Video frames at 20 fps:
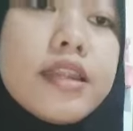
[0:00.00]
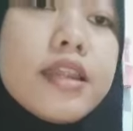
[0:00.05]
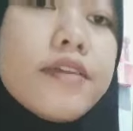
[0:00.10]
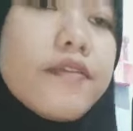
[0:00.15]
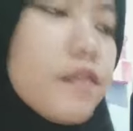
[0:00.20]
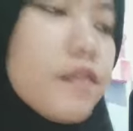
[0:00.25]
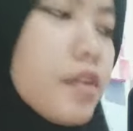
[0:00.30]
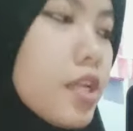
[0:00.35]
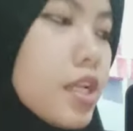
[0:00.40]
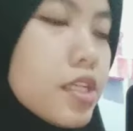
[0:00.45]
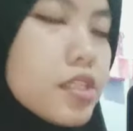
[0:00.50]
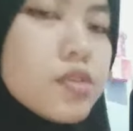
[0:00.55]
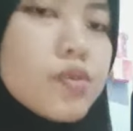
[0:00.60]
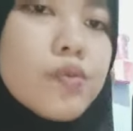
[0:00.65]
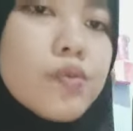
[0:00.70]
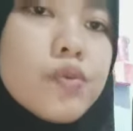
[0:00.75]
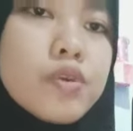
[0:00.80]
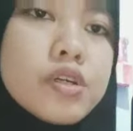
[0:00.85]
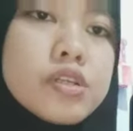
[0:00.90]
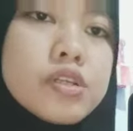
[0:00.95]
if these
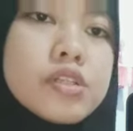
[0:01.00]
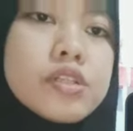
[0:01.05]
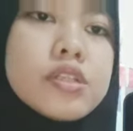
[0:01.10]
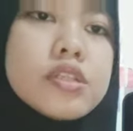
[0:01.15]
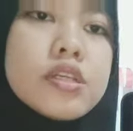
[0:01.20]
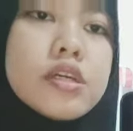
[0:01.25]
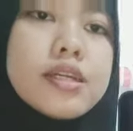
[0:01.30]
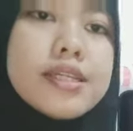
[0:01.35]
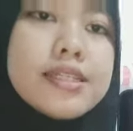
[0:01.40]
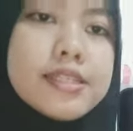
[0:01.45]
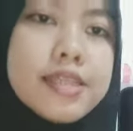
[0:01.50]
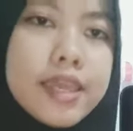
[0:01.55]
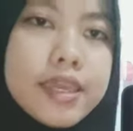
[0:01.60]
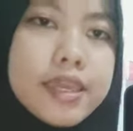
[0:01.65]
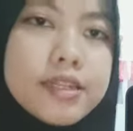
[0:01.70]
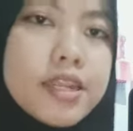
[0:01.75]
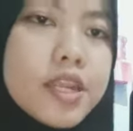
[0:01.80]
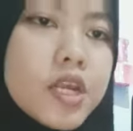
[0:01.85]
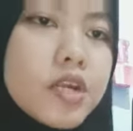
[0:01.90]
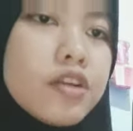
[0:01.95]
words retain
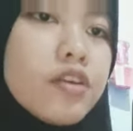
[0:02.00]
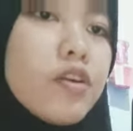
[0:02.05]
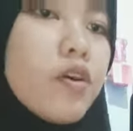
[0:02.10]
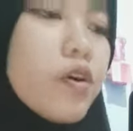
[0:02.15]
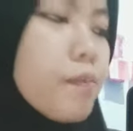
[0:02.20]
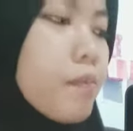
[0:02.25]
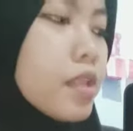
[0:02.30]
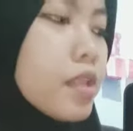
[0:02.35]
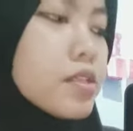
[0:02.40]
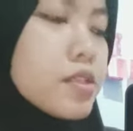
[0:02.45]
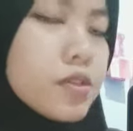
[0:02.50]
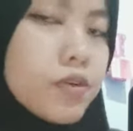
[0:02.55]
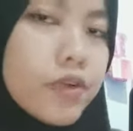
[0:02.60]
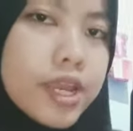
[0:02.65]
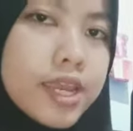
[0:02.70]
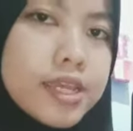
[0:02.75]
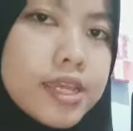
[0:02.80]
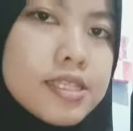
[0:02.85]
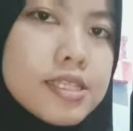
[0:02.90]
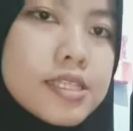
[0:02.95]
their normal
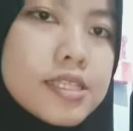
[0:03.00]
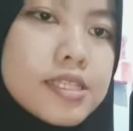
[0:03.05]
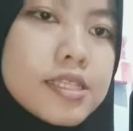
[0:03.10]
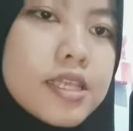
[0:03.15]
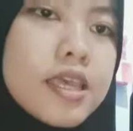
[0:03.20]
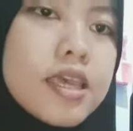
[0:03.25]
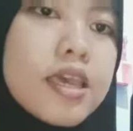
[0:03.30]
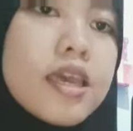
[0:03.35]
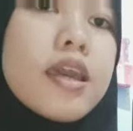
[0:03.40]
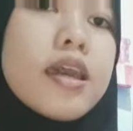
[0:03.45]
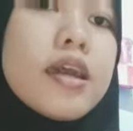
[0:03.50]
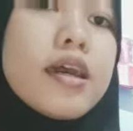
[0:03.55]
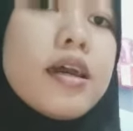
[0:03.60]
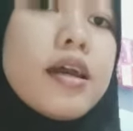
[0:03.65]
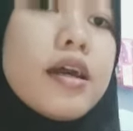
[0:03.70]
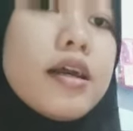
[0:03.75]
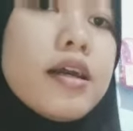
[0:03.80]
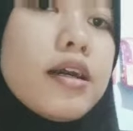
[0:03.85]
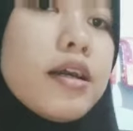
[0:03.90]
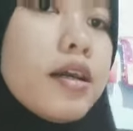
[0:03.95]
stress,
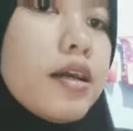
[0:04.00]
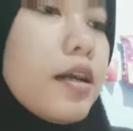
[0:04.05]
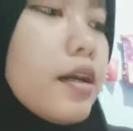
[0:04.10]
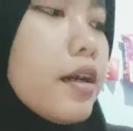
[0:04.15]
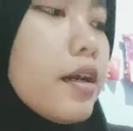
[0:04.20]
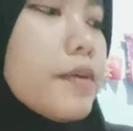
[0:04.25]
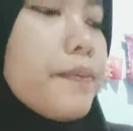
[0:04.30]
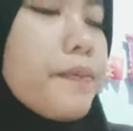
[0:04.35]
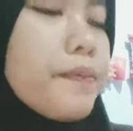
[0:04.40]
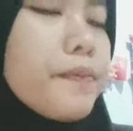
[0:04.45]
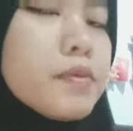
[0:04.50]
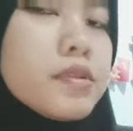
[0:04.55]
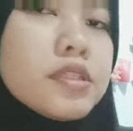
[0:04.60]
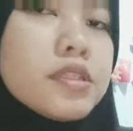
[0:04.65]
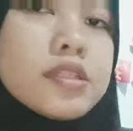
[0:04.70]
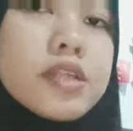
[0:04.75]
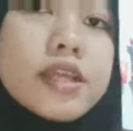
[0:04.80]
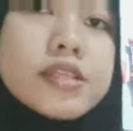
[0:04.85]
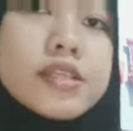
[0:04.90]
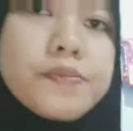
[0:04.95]

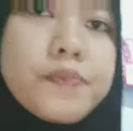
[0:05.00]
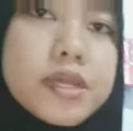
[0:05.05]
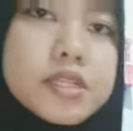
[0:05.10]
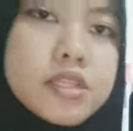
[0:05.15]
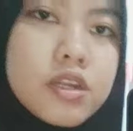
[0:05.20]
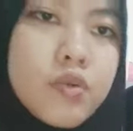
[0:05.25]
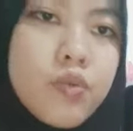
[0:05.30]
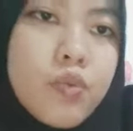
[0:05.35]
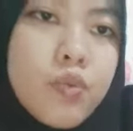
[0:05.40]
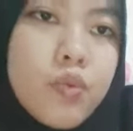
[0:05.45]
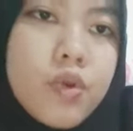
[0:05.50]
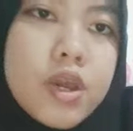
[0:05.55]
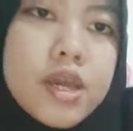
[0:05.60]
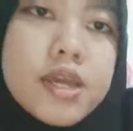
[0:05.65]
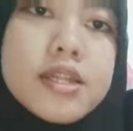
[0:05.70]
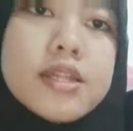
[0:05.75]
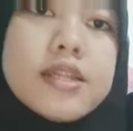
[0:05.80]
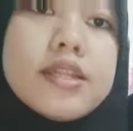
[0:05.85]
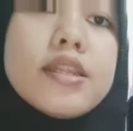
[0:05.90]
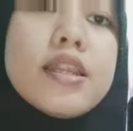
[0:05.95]
stress pattern
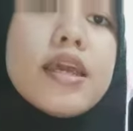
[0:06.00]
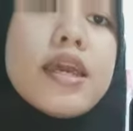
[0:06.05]
1,